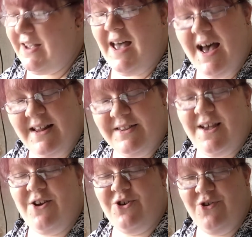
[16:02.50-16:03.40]
Cat
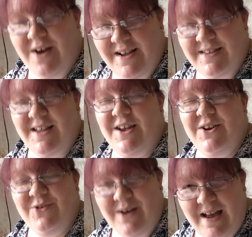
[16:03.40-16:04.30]
Crazy
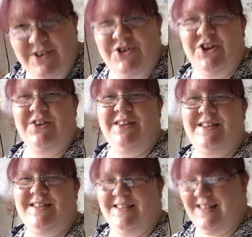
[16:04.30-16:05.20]

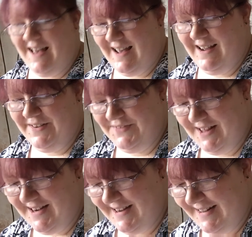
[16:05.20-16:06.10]
Creations, there, I've
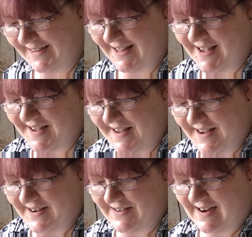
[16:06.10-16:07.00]
said it.
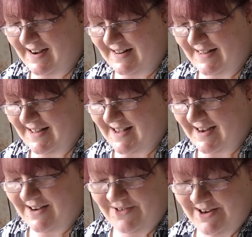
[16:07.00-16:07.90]
Right, and
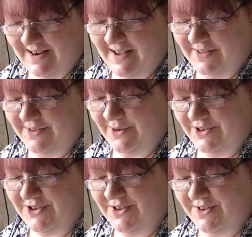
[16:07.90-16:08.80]
I really like these
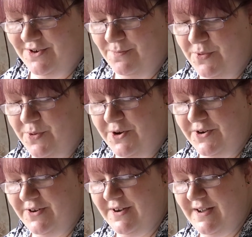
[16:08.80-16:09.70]
questions. Number
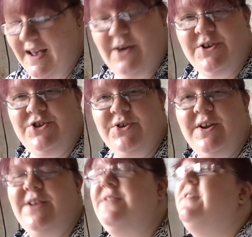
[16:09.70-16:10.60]
one, how did you
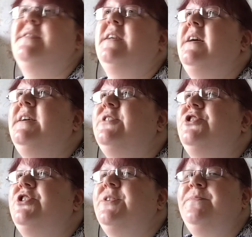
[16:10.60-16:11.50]
learn to
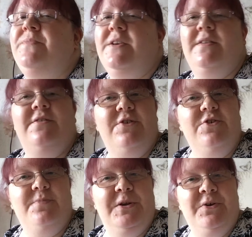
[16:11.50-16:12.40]
stitch? So
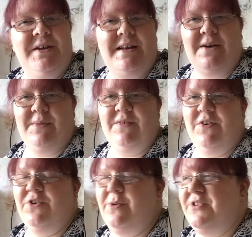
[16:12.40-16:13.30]
excuse me looking down, but I've
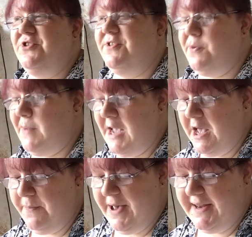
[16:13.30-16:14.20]
got the questions on
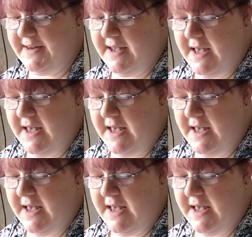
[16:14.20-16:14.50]
my iPad.